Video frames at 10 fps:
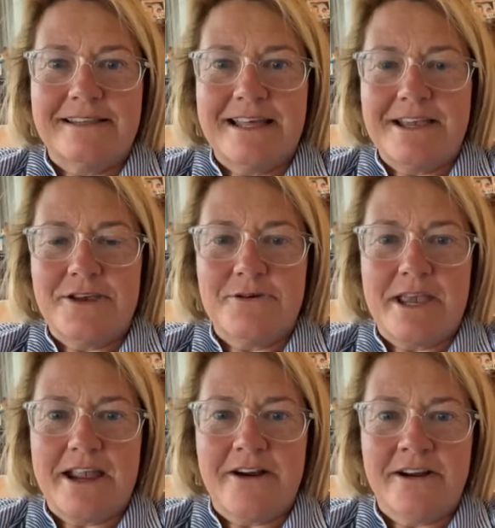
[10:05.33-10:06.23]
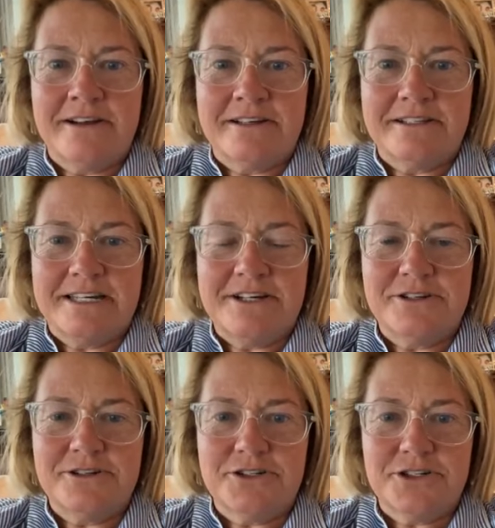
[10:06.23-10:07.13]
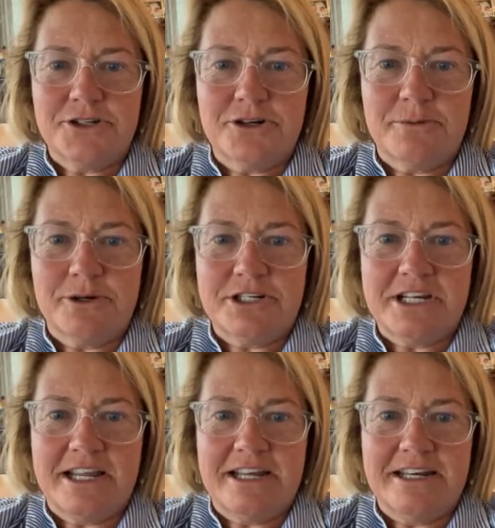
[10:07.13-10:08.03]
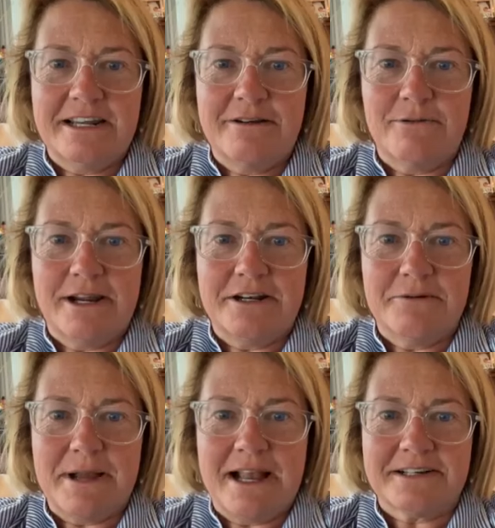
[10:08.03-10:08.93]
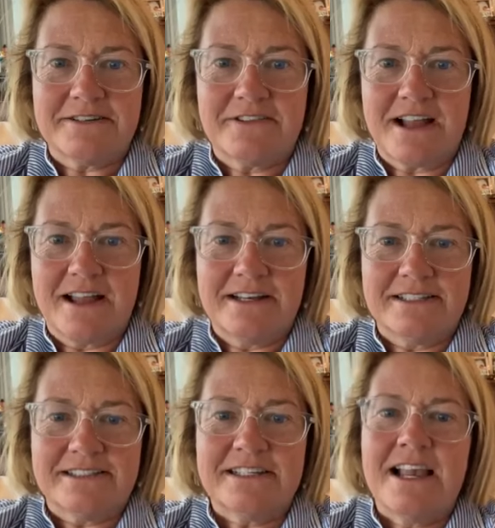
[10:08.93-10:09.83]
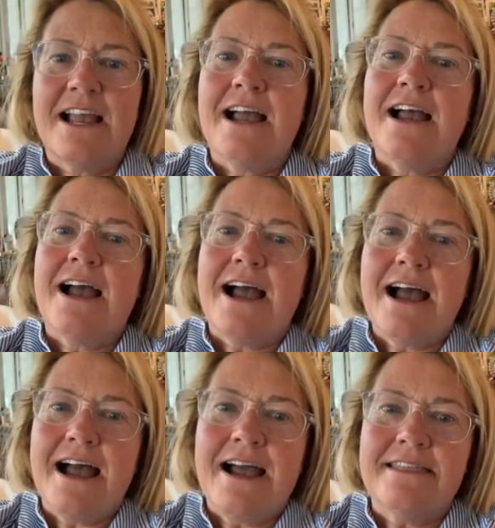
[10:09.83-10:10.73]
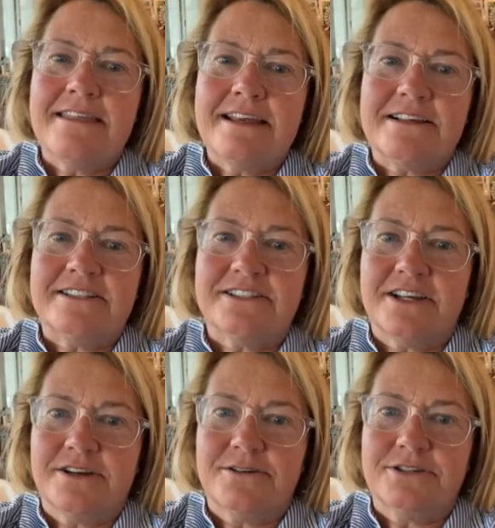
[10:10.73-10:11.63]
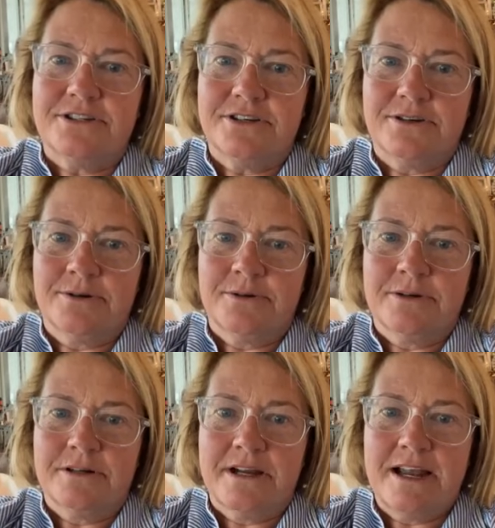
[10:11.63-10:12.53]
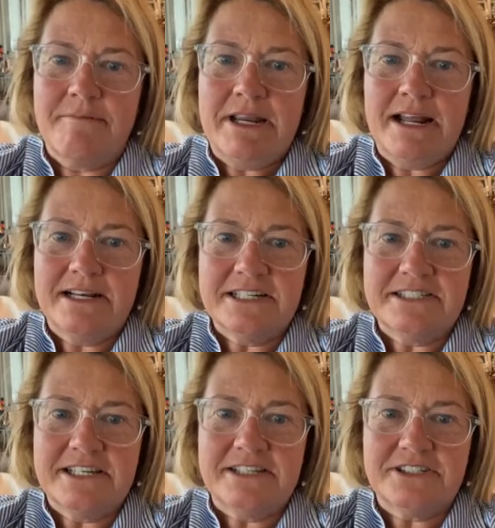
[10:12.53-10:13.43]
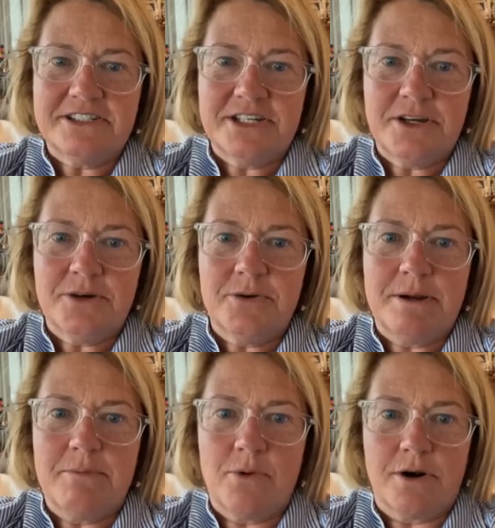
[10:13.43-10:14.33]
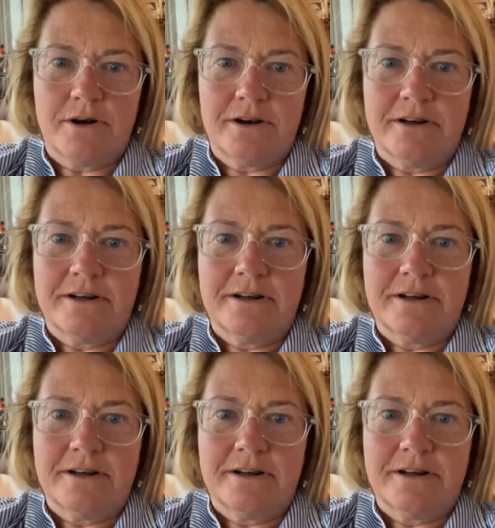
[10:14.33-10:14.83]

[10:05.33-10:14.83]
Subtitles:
Thank you, Karen. Teachers sure appreciate any random act of kindness. I think so, too. I mean, I just think it's so important.